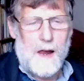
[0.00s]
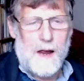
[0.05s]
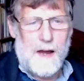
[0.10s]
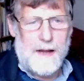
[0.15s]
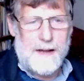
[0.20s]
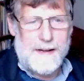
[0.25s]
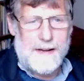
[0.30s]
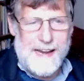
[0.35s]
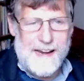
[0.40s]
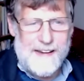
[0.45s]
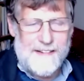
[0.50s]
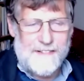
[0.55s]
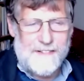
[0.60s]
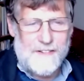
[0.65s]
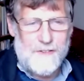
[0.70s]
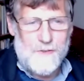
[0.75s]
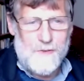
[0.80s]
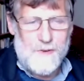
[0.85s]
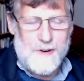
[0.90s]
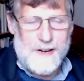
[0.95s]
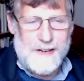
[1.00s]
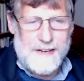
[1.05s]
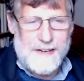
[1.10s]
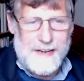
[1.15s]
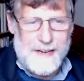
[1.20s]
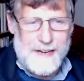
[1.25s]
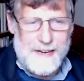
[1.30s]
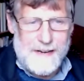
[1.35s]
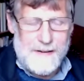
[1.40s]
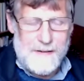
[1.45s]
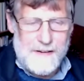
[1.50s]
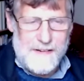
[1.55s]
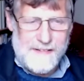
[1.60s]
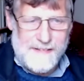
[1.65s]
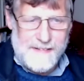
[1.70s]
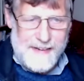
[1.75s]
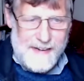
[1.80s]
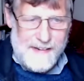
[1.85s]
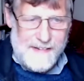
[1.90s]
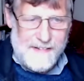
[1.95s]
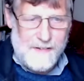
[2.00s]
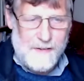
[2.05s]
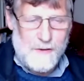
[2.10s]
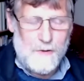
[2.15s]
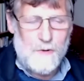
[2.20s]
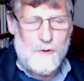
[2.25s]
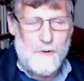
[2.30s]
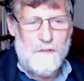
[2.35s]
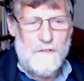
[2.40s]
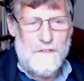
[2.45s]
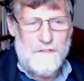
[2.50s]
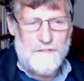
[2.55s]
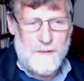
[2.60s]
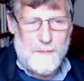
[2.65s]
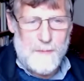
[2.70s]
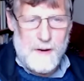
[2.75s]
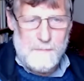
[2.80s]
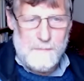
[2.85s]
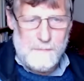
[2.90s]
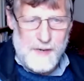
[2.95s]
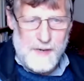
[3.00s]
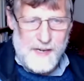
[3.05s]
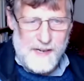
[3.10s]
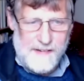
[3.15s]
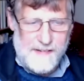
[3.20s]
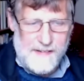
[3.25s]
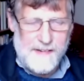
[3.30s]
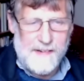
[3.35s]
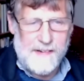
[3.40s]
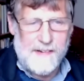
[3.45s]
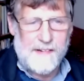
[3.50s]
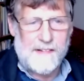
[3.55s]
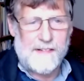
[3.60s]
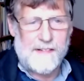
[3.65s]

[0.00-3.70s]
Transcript: unless you can say so from a basis